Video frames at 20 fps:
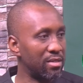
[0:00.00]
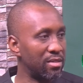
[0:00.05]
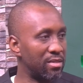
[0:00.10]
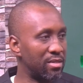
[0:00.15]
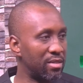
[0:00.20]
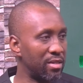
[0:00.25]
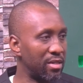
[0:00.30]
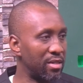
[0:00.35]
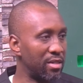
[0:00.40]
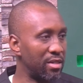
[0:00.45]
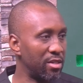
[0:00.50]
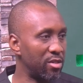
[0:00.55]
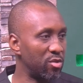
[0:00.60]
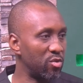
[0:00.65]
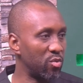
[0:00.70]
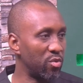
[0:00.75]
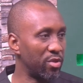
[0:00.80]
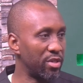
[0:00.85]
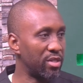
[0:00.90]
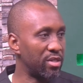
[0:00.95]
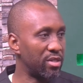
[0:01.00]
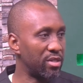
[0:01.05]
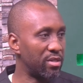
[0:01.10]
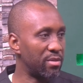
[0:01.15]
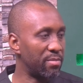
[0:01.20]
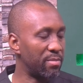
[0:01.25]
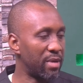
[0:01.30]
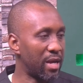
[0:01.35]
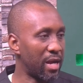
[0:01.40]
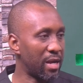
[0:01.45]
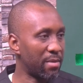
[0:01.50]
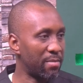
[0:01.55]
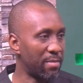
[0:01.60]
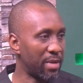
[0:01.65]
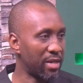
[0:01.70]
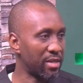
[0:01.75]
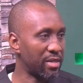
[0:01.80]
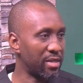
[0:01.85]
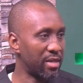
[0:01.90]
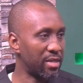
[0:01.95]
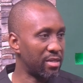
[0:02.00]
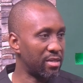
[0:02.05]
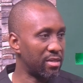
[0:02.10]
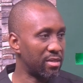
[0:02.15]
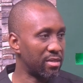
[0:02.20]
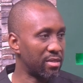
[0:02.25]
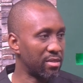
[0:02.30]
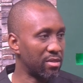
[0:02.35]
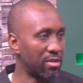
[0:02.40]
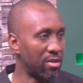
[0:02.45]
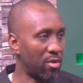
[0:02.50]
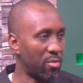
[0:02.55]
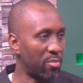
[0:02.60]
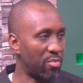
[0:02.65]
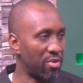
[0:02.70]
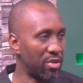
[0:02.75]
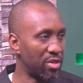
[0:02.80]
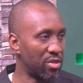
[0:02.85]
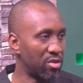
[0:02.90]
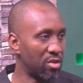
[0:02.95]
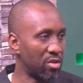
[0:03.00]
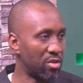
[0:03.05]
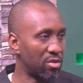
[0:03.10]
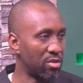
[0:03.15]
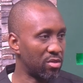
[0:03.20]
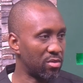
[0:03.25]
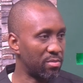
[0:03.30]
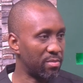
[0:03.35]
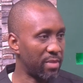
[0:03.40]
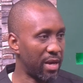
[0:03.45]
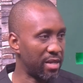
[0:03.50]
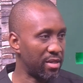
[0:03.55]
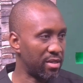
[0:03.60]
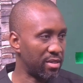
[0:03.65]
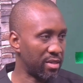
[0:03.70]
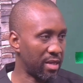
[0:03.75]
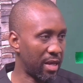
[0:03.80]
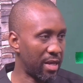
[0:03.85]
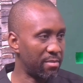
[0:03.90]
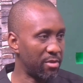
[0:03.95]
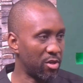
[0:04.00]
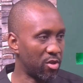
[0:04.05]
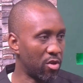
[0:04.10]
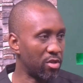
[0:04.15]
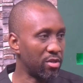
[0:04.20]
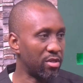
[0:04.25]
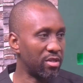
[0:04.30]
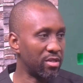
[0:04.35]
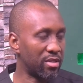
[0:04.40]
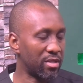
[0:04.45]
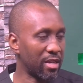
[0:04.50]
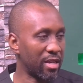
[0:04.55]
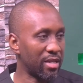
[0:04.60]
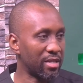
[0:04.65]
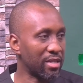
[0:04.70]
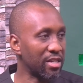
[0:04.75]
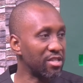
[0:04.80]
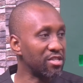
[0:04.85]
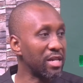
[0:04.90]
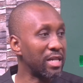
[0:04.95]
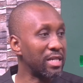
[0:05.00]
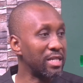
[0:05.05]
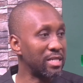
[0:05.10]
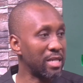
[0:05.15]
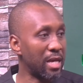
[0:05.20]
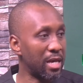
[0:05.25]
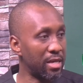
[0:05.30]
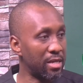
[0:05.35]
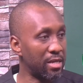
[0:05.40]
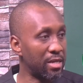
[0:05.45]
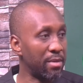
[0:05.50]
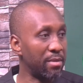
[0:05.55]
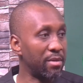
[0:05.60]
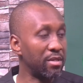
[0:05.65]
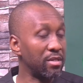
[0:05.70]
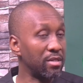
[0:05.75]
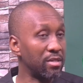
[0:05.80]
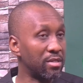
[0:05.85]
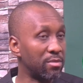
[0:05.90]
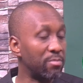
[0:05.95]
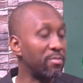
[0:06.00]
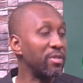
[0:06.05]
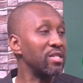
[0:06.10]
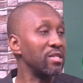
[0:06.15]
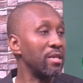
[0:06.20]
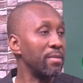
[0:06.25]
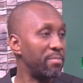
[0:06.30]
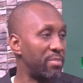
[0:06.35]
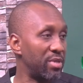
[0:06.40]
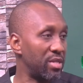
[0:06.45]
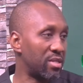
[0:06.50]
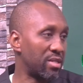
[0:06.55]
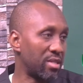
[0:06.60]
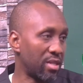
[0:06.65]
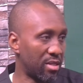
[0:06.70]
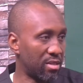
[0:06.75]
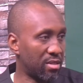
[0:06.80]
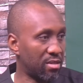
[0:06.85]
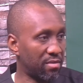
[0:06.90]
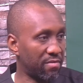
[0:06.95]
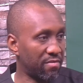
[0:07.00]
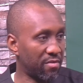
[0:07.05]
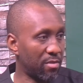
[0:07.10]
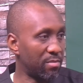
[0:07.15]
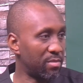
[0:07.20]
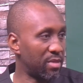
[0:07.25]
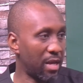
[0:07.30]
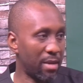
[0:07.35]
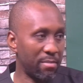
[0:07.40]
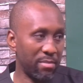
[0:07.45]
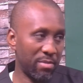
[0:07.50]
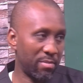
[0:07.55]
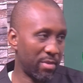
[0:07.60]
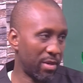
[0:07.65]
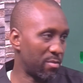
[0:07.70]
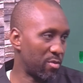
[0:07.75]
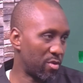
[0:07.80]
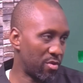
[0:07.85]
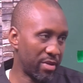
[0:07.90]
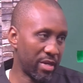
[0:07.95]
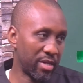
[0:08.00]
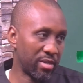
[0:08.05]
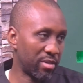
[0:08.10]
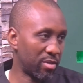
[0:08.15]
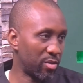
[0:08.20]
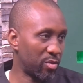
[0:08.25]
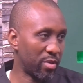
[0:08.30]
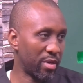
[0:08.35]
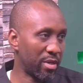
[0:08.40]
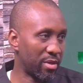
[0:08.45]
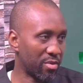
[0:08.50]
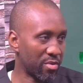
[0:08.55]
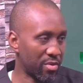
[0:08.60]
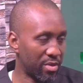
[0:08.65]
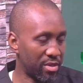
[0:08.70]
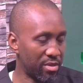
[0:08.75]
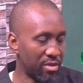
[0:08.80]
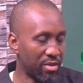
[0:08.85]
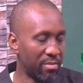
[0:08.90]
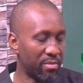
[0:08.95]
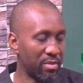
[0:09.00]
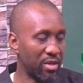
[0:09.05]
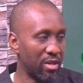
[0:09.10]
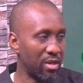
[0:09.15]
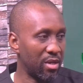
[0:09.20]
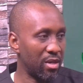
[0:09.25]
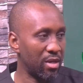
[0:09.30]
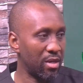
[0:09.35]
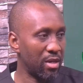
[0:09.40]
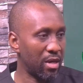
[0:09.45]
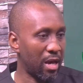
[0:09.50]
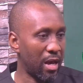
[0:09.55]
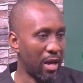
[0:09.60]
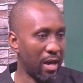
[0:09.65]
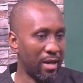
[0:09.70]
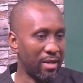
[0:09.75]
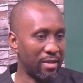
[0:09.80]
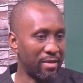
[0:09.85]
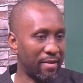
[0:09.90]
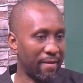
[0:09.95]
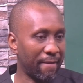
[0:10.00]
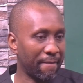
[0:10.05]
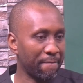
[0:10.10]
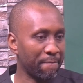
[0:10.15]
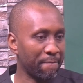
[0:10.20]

dealing with the black market operators by the side because it's essentially now a, it's been a business from time immemorial since we are growing up. Yes. And